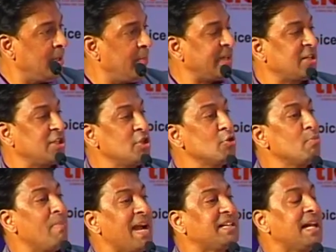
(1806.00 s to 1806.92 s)
But you
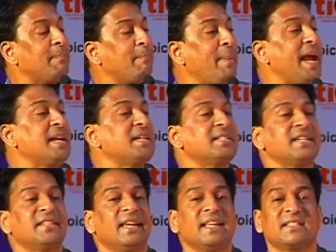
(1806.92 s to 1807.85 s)
might have paid
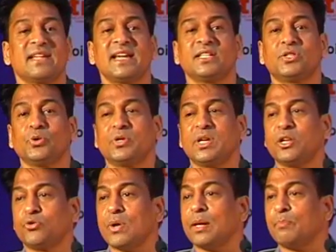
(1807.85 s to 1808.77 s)
central excise duty
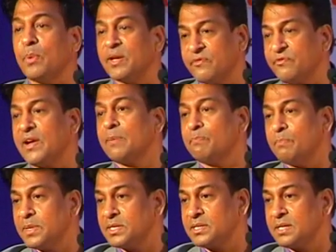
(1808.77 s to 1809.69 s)

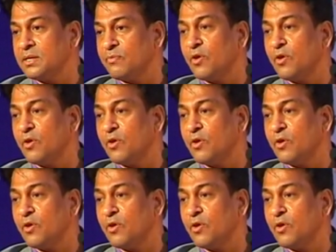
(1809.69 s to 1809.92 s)
12.5%,